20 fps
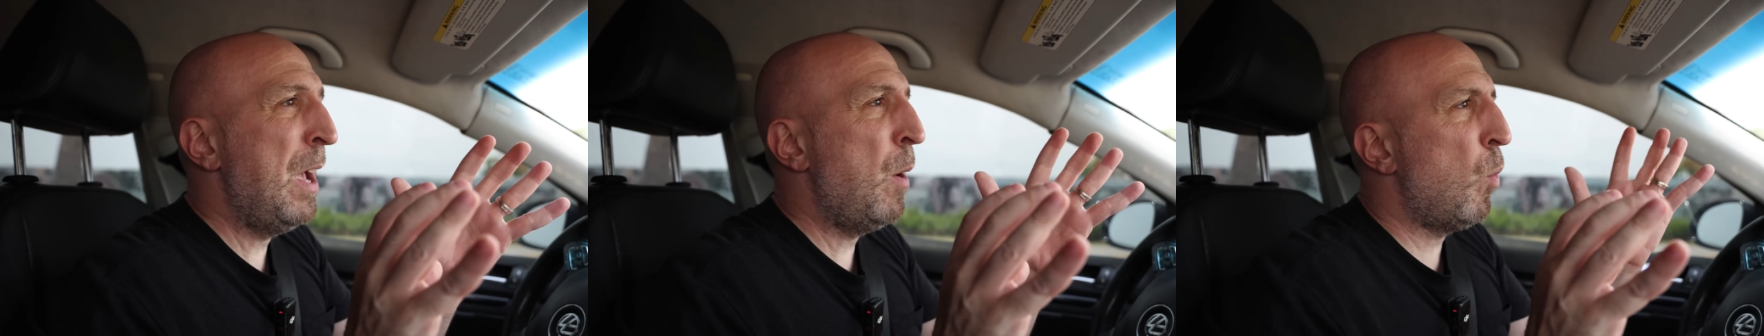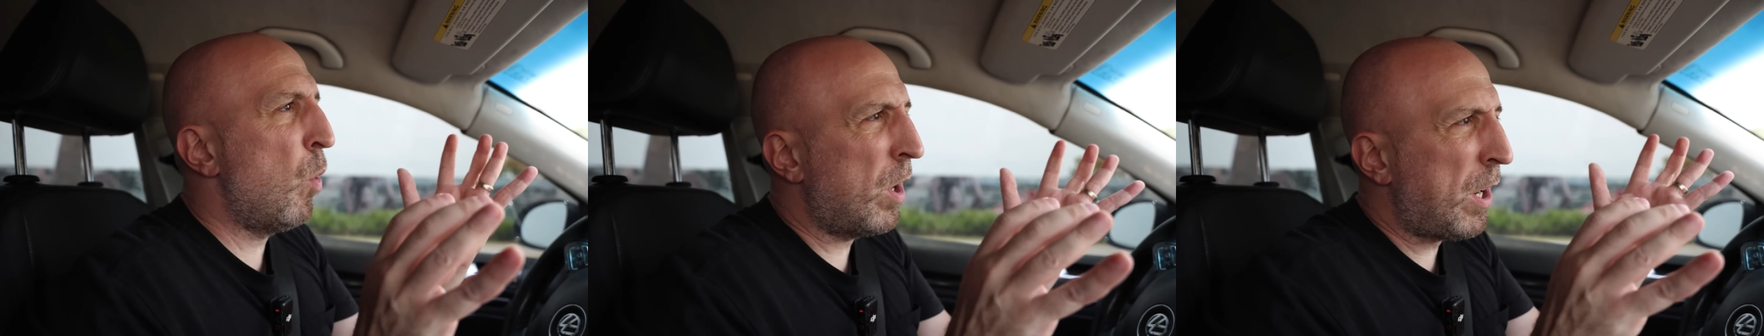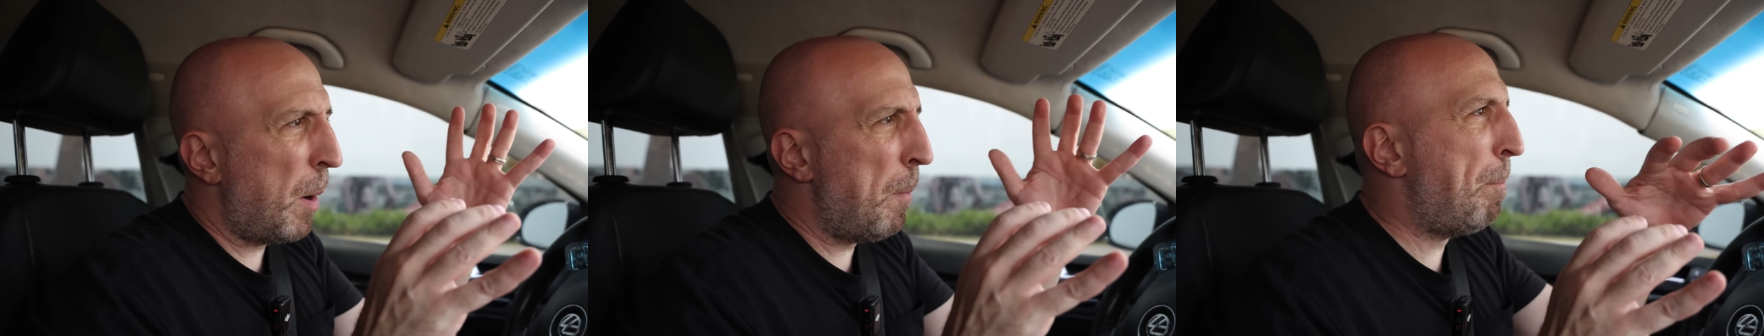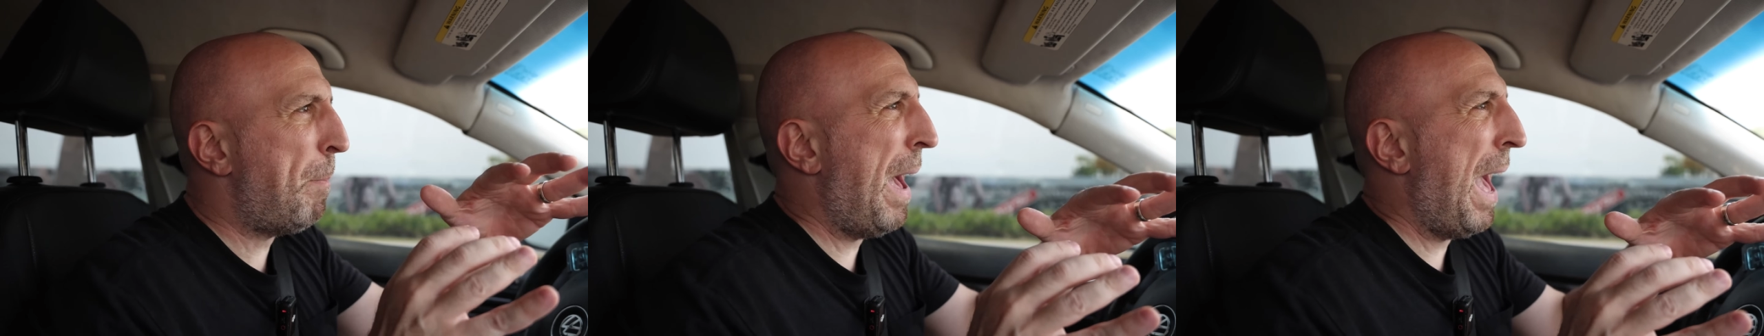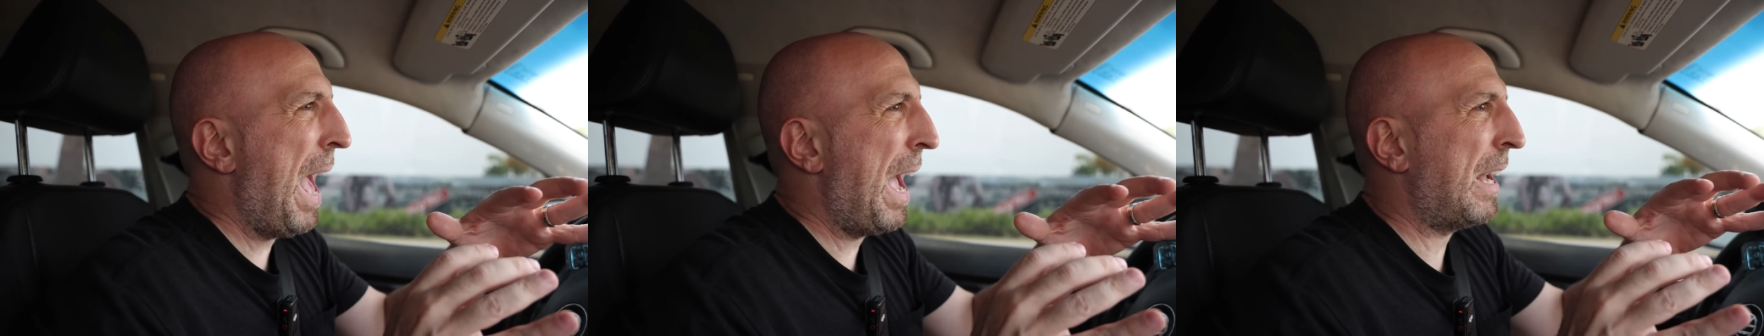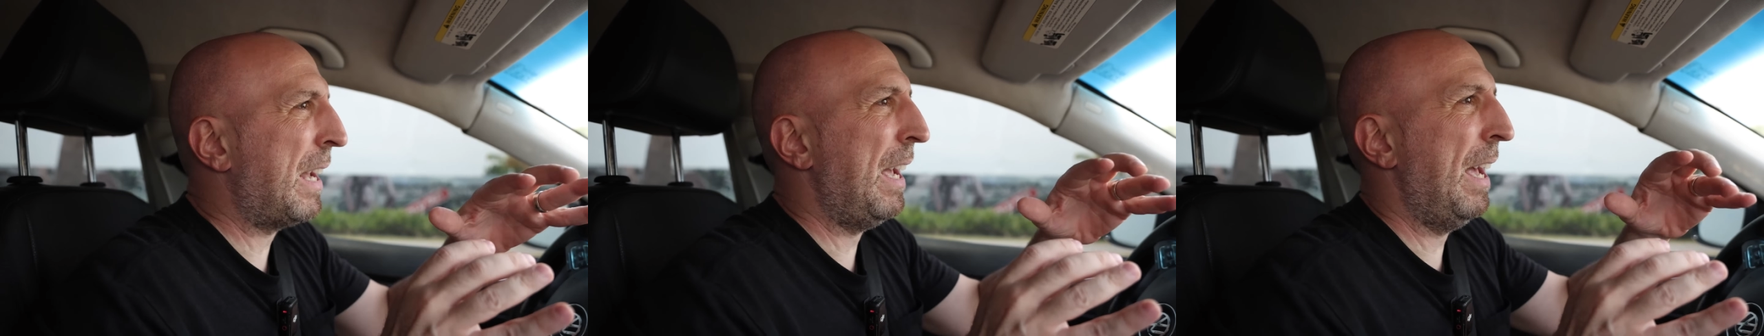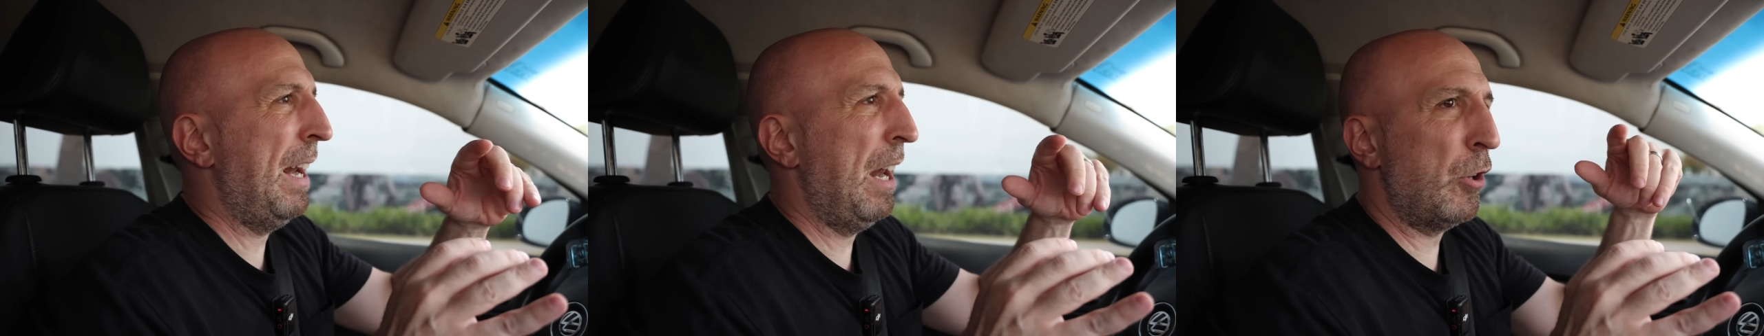We'll come back
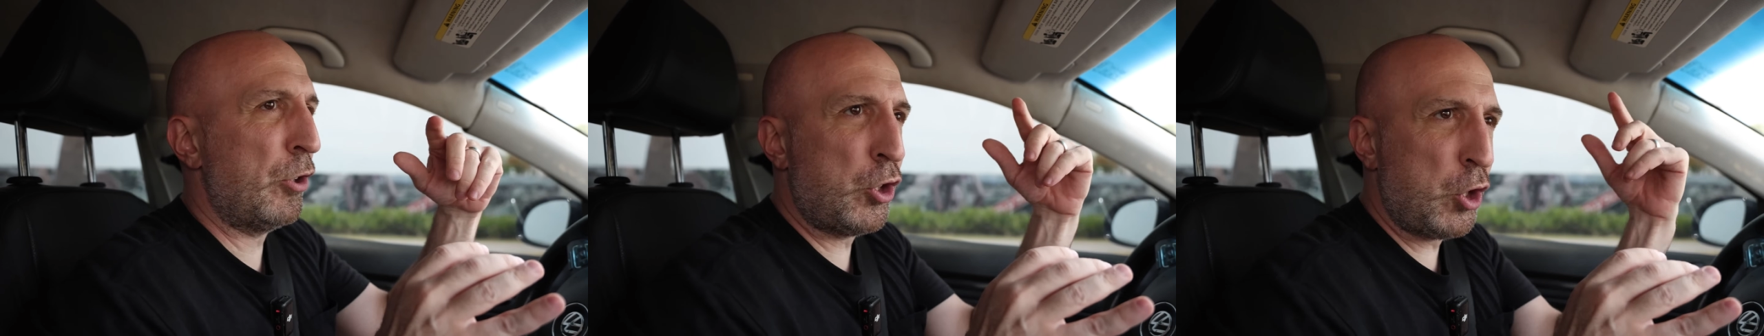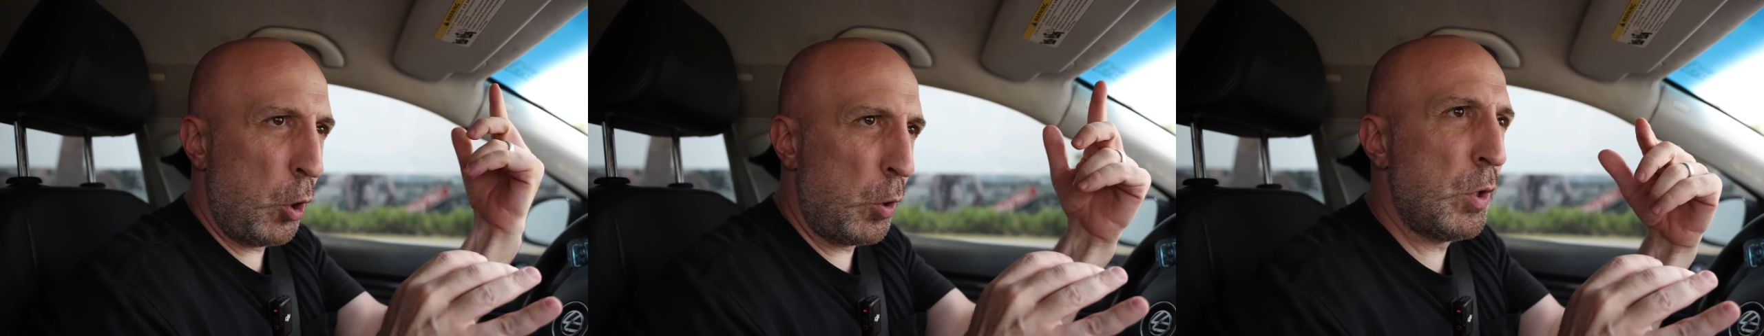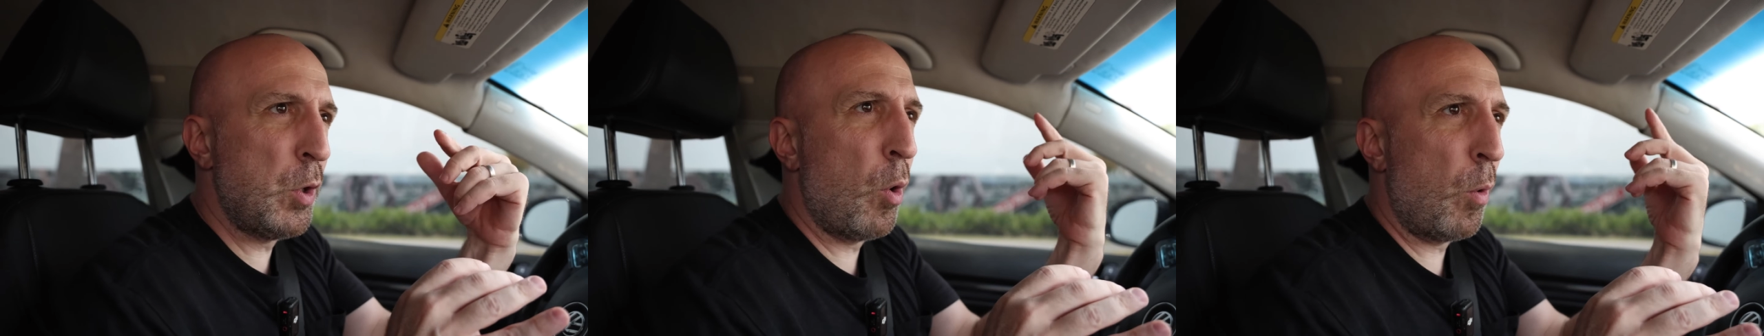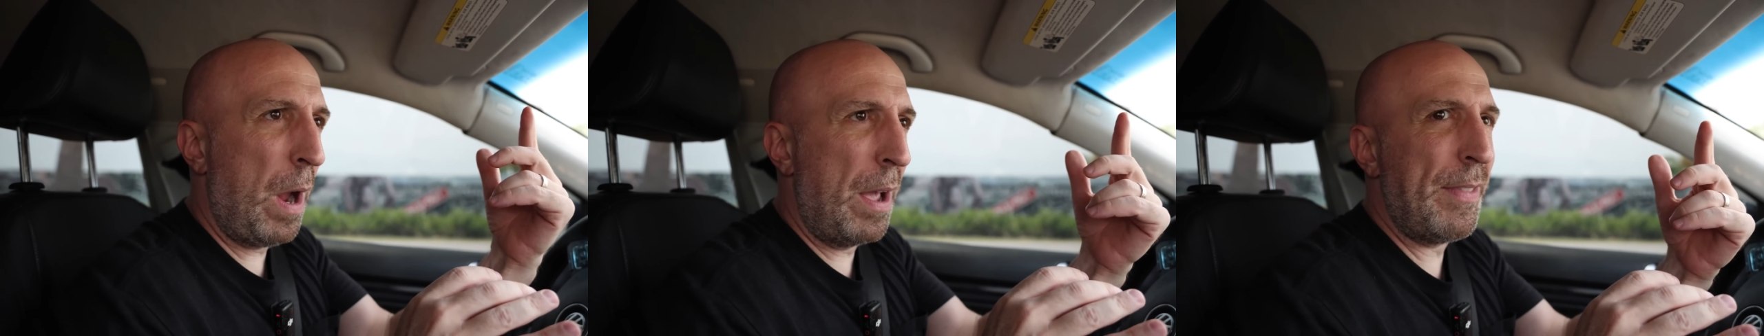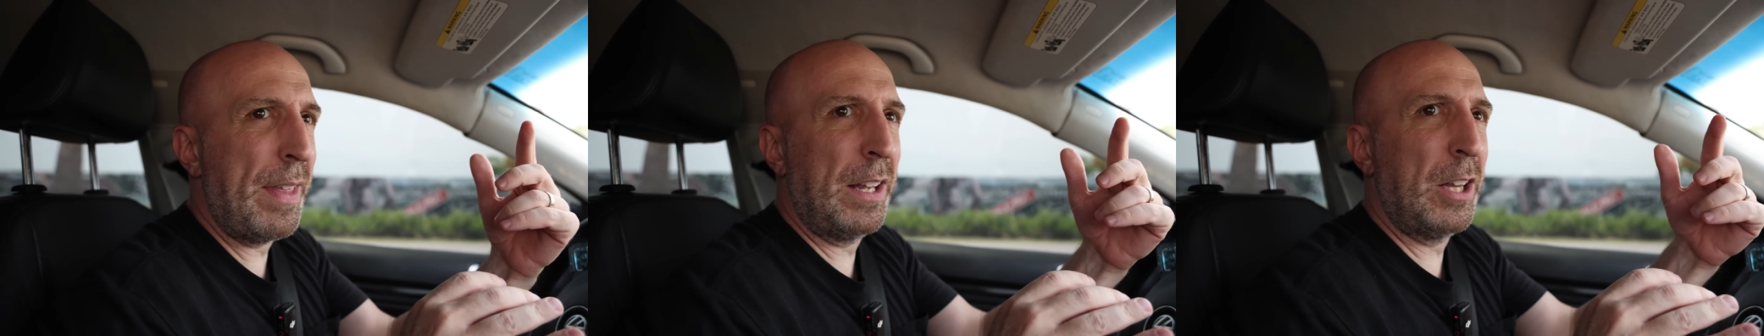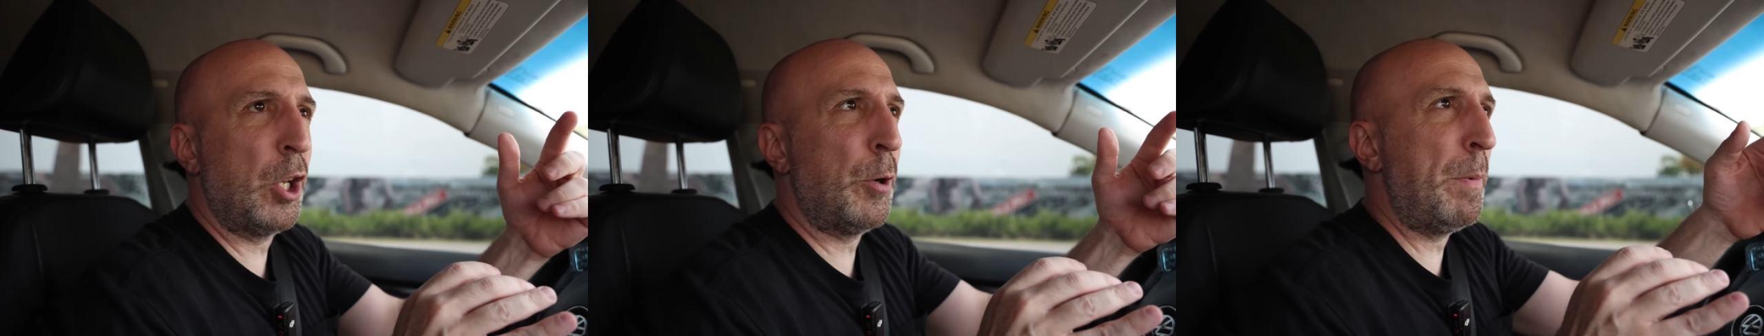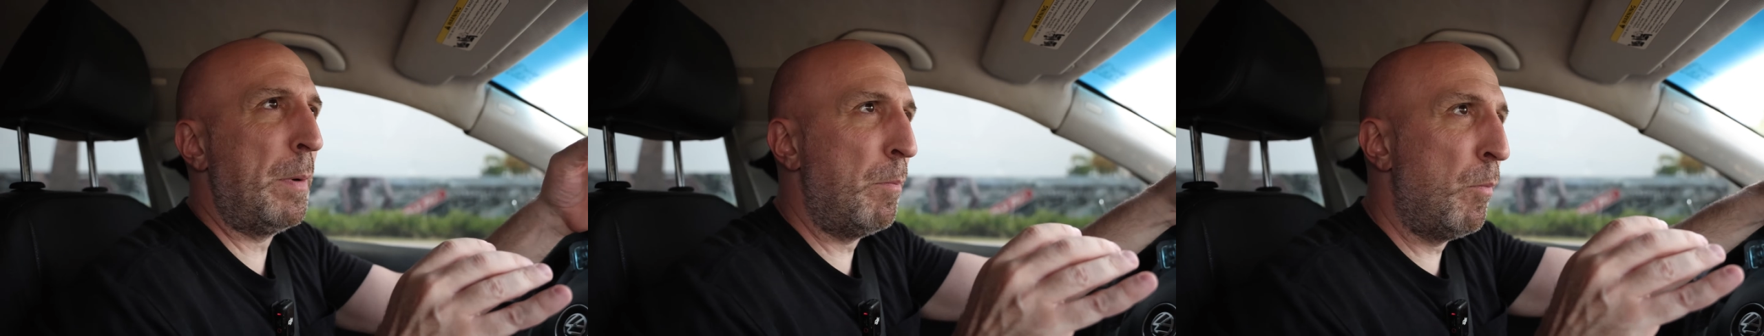and I'll show you around that a
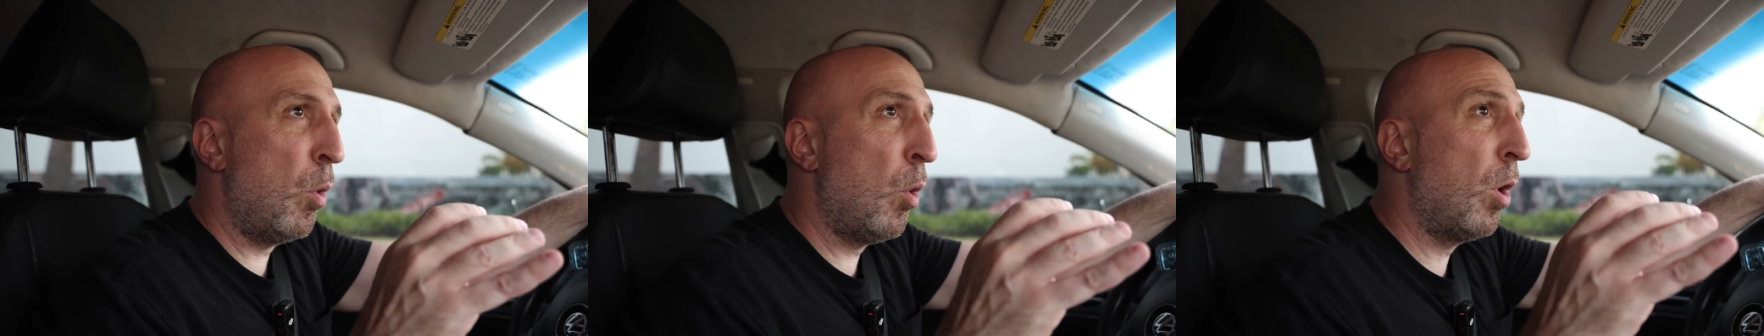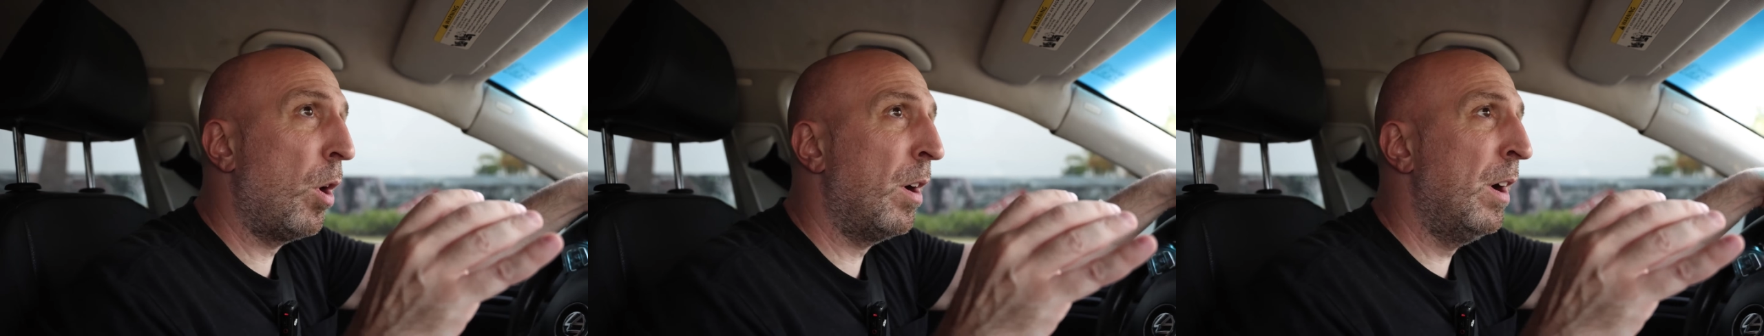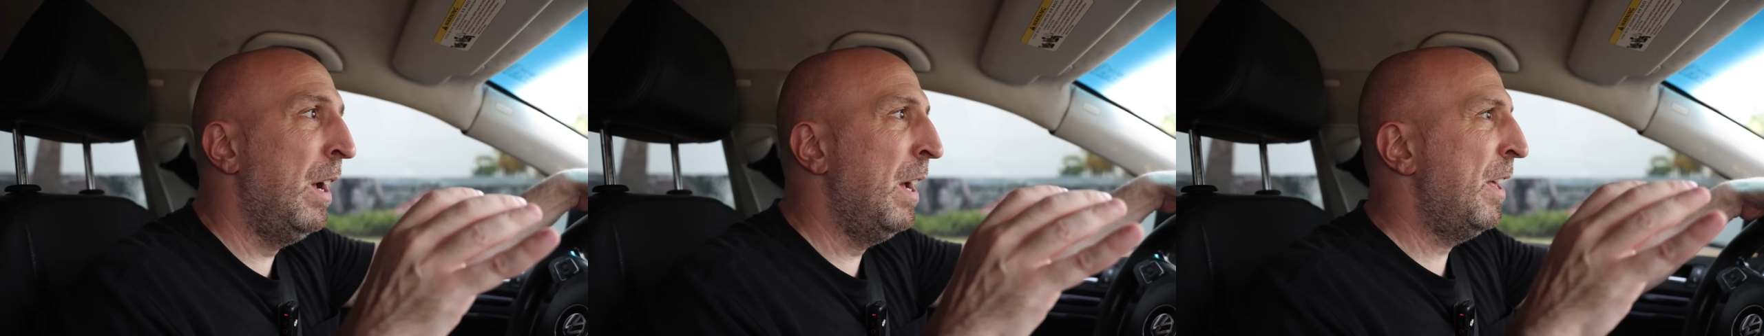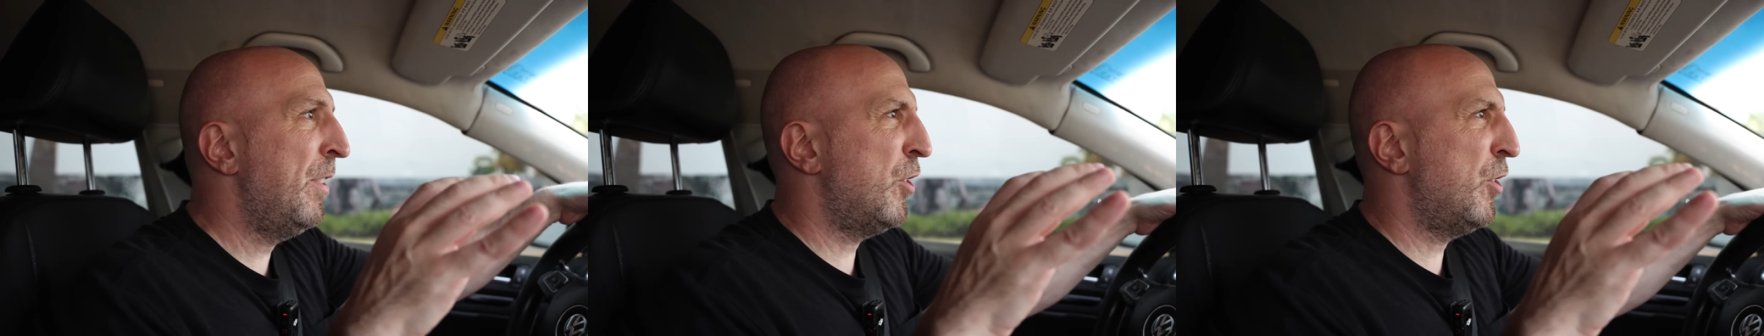little bit more.